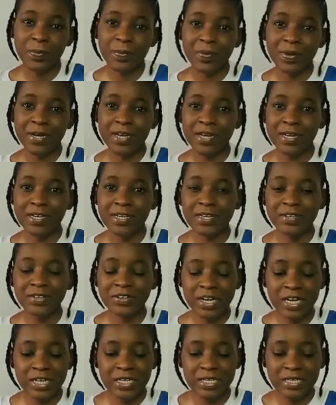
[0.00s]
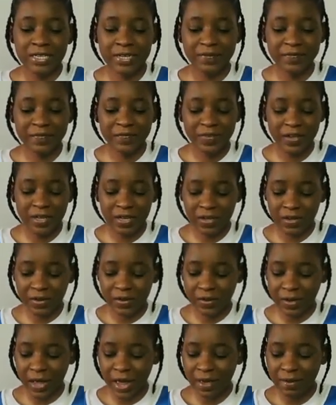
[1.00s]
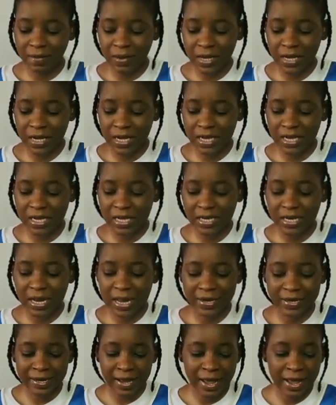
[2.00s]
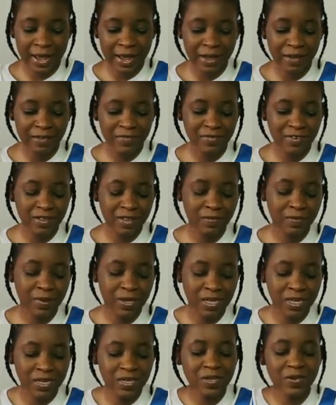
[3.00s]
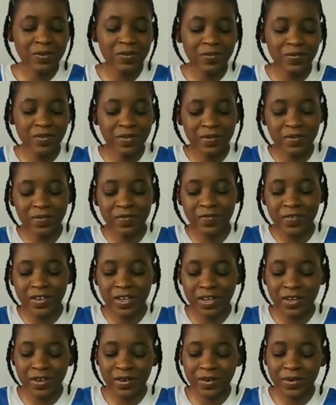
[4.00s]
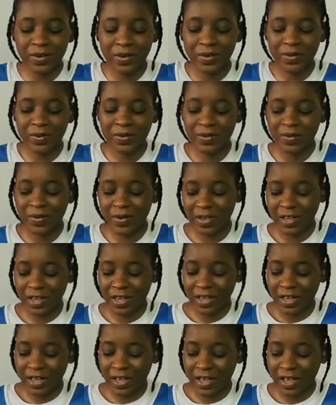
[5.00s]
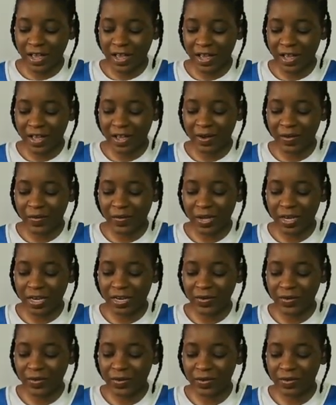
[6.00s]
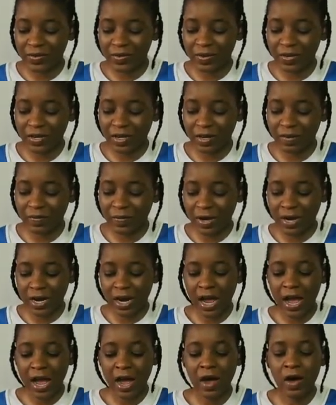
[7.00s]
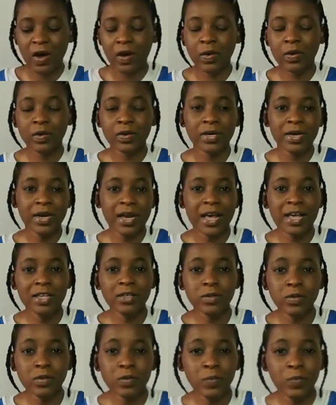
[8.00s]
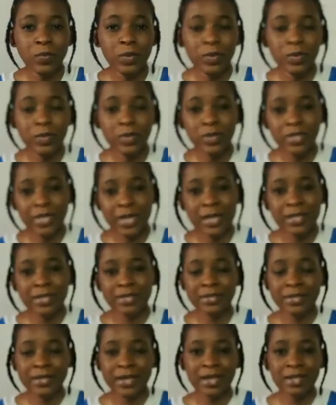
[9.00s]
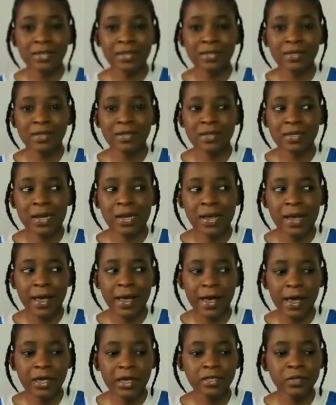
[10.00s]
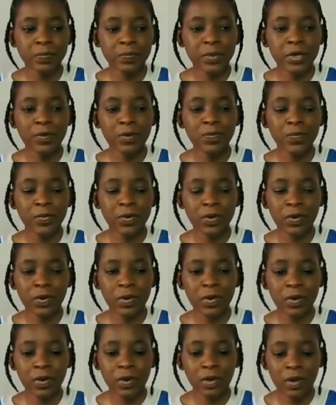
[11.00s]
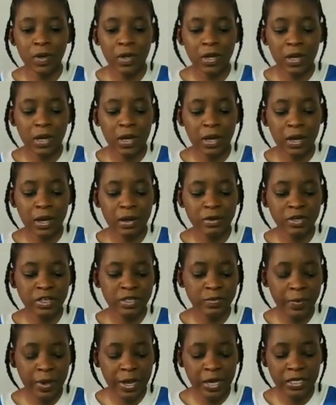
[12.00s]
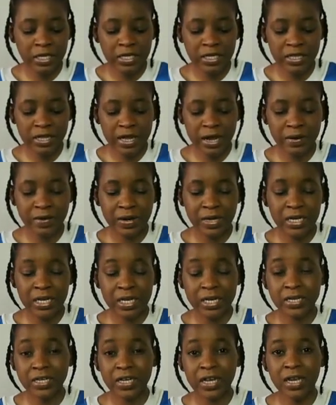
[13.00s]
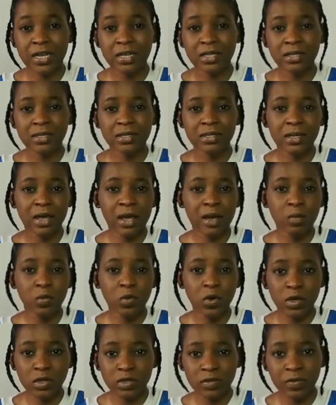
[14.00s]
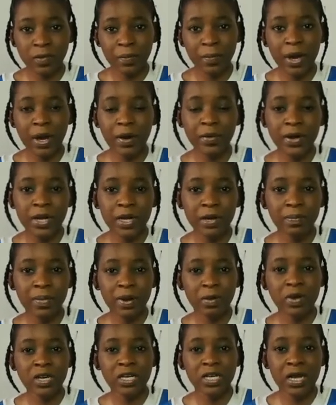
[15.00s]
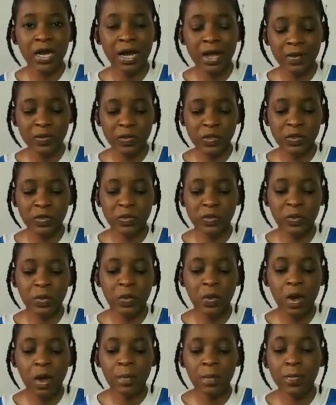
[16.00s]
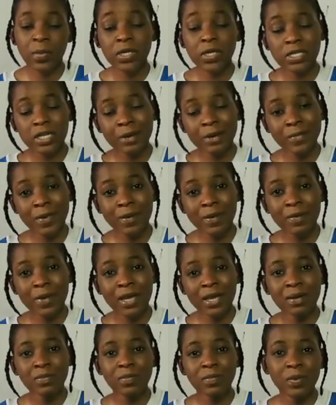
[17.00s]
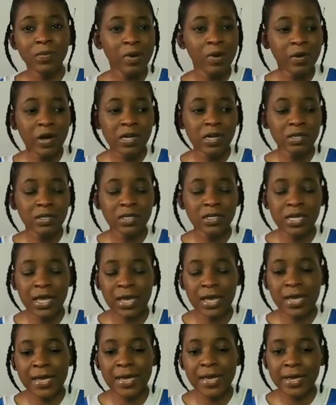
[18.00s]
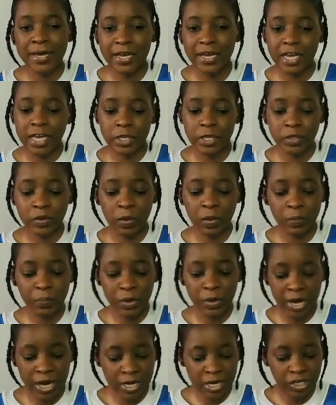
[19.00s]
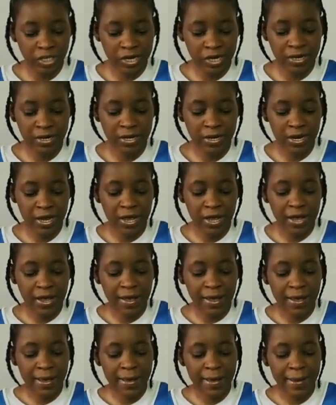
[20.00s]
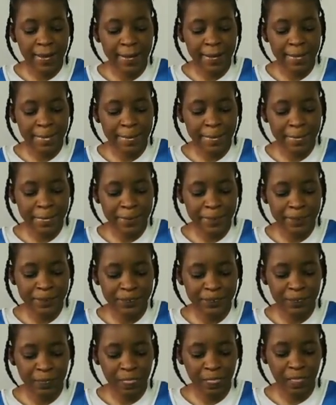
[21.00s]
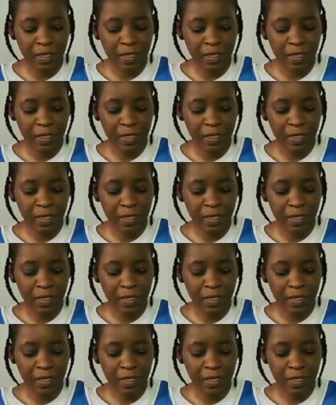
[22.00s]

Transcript: what an interesting video i mean love the beginning of the video uh, when he was talking about how nuns would be looked as just as people uh, respecting their religion same goes for mary but when it comes to muslim women people are going to say it's oppression um